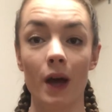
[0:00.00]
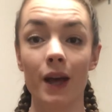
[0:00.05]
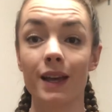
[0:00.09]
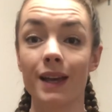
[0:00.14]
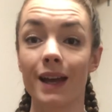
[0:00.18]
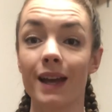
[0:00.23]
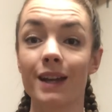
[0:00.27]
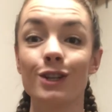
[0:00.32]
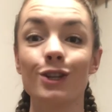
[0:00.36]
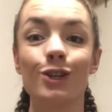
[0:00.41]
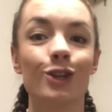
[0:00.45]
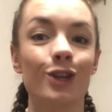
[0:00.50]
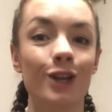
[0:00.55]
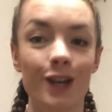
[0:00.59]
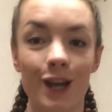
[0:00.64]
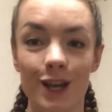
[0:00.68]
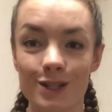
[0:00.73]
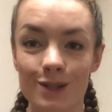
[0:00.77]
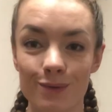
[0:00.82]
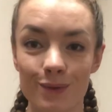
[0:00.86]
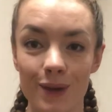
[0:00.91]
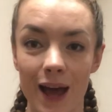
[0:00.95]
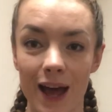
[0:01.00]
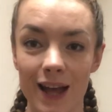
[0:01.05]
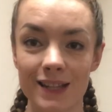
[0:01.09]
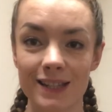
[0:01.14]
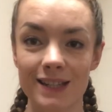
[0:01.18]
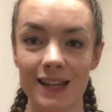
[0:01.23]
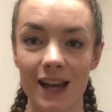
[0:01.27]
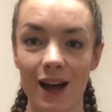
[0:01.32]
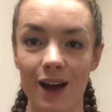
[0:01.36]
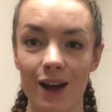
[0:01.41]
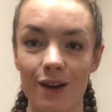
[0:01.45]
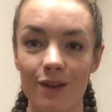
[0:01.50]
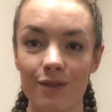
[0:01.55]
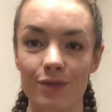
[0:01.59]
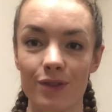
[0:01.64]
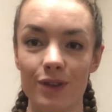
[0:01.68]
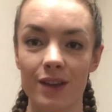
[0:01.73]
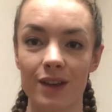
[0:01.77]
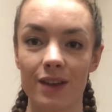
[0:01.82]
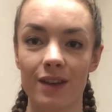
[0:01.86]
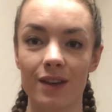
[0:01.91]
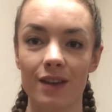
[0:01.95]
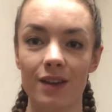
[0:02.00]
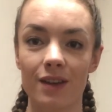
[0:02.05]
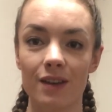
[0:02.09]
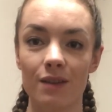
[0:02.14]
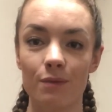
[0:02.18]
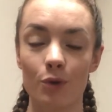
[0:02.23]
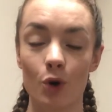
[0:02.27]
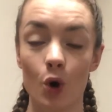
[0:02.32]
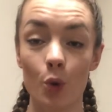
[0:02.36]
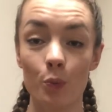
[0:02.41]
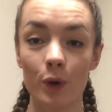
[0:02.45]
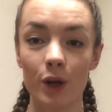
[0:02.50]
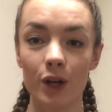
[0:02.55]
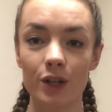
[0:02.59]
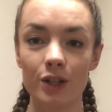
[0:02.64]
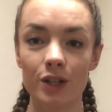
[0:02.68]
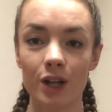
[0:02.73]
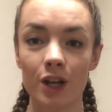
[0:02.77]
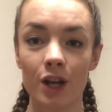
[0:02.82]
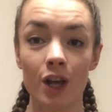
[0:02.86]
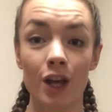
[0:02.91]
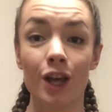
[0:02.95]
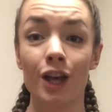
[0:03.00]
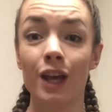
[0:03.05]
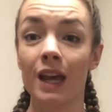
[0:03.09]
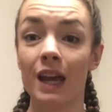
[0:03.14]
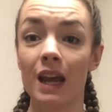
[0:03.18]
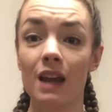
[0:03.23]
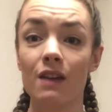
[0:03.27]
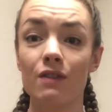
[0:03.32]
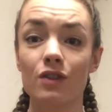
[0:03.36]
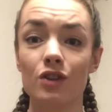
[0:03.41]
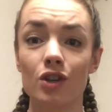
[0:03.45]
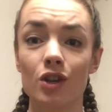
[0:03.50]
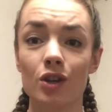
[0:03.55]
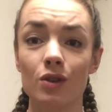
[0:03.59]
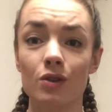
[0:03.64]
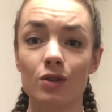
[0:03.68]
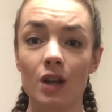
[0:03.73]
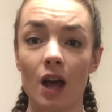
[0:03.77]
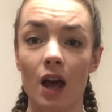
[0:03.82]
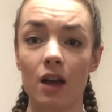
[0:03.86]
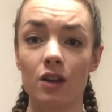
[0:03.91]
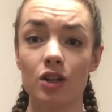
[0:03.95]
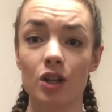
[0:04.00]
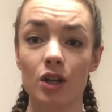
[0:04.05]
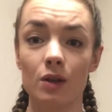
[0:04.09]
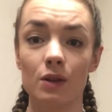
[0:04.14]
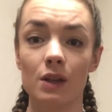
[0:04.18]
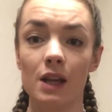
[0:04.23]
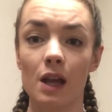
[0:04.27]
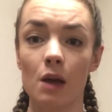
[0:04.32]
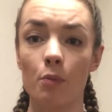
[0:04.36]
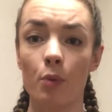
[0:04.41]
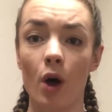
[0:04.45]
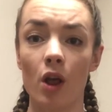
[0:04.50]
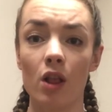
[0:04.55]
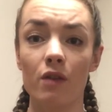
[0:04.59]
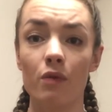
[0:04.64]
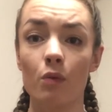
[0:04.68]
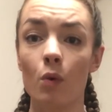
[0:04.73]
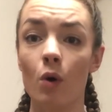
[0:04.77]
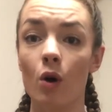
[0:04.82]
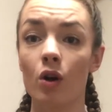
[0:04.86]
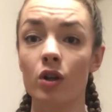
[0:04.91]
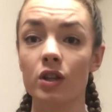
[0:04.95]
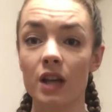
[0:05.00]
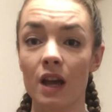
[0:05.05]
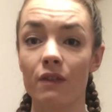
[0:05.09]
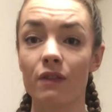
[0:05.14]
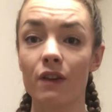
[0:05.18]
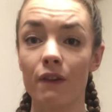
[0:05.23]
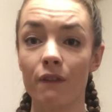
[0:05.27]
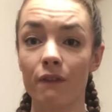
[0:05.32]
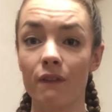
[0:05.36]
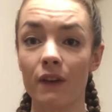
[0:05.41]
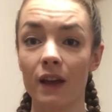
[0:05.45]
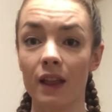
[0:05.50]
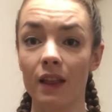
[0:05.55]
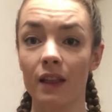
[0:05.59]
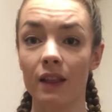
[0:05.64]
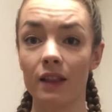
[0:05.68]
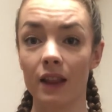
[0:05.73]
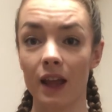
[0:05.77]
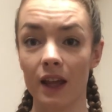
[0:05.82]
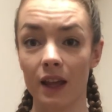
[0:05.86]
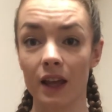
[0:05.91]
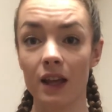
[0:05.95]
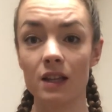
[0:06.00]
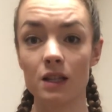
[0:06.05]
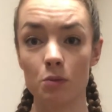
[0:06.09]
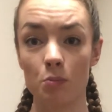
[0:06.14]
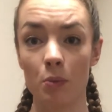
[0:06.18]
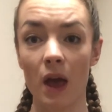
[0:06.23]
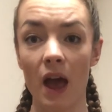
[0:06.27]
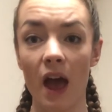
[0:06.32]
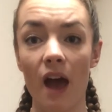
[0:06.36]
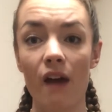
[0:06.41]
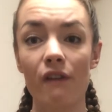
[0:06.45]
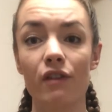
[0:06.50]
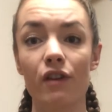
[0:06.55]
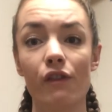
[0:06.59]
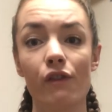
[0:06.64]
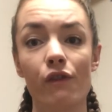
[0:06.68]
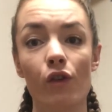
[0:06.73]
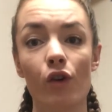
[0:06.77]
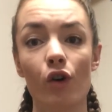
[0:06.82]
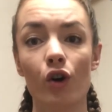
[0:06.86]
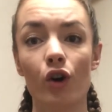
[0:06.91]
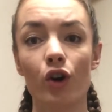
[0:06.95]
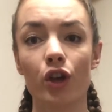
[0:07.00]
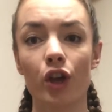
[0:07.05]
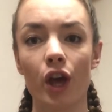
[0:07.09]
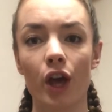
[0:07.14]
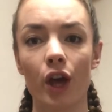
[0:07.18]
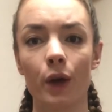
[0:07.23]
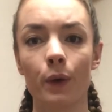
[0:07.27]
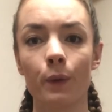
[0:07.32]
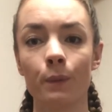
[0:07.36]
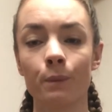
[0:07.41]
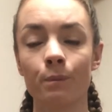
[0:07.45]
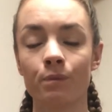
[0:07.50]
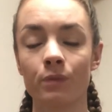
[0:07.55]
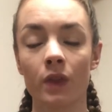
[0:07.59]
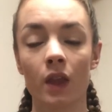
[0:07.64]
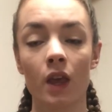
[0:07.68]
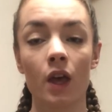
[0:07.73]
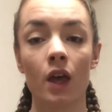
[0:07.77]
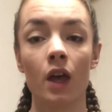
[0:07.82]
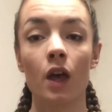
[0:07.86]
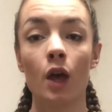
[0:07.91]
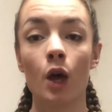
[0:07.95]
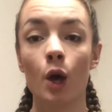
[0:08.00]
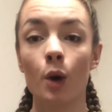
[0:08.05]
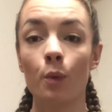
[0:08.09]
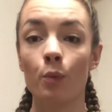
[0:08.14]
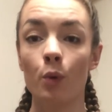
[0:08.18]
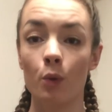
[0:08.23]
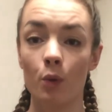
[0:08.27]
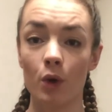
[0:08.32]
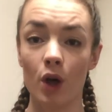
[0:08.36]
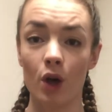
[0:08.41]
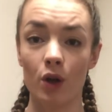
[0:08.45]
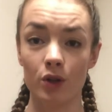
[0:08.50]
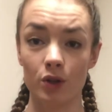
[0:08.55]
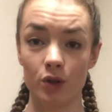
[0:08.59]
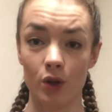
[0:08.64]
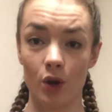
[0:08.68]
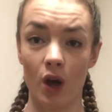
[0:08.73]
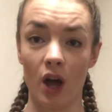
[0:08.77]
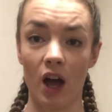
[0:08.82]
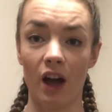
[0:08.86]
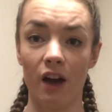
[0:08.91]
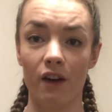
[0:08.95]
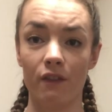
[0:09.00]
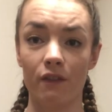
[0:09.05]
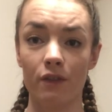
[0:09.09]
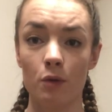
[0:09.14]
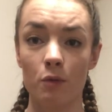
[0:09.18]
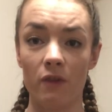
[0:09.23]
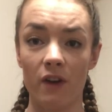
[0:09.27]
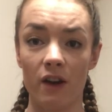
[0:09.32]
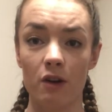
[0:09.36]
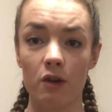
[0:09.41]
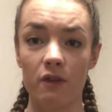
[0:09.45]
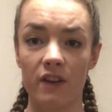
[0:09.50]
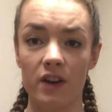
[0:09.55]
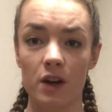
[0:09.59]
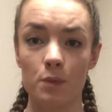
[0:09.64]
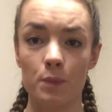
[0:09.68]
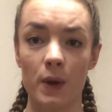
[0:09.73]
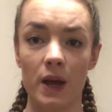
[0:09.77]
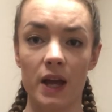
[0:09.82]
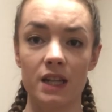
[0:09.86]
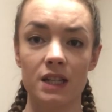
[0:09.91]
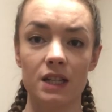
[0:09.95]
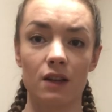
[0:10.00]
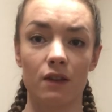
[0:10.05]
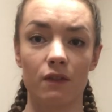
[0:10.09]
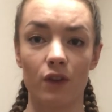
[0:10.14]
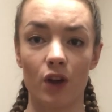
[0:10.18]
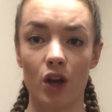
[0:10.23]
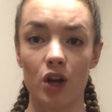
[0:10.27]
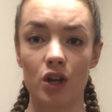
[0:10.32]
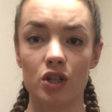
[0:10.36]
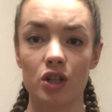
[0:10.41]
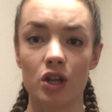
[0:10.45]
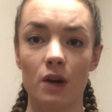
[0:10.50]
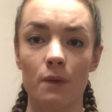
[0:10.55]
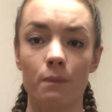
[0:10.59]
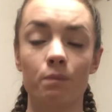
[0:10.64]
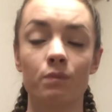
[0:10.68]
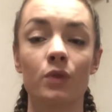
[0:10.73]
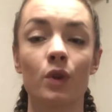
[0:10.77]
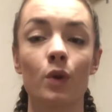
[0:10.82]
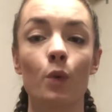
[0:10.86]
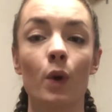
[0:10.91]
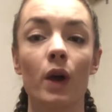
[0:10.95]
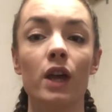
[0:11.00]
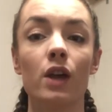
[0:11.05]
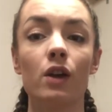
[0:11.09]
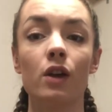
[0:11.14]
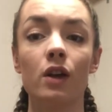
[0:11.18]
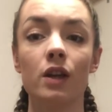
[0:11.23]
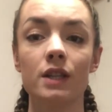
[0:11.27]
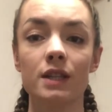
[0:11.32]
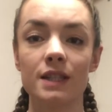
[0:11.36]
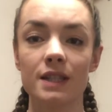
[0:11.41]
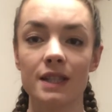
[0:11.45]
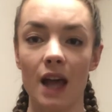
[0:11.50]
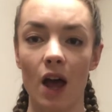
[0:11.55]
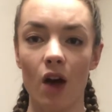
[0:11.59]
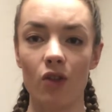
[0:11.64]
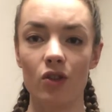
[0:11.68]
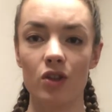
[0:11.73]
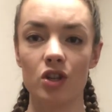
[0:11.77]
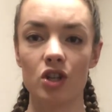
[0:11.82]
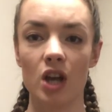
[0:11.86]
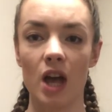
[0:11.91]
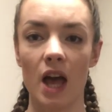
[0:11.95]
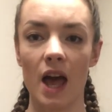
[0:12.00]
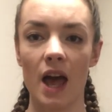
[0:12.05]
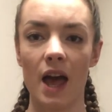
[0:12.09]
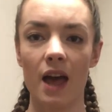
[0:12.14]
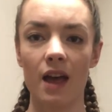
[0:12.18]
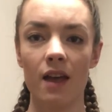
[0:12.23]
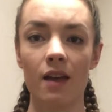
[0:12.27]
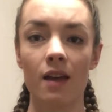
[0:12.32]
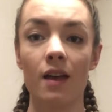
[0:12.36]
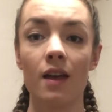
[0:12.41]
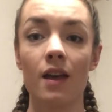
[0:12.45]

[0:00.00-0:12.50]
again, you can get some cans out of the cupboard, even use a 2-litre bottle of water if you're feeling like it's a bit heavier for you. But we also have the very, very basic version where you can sit on the chair,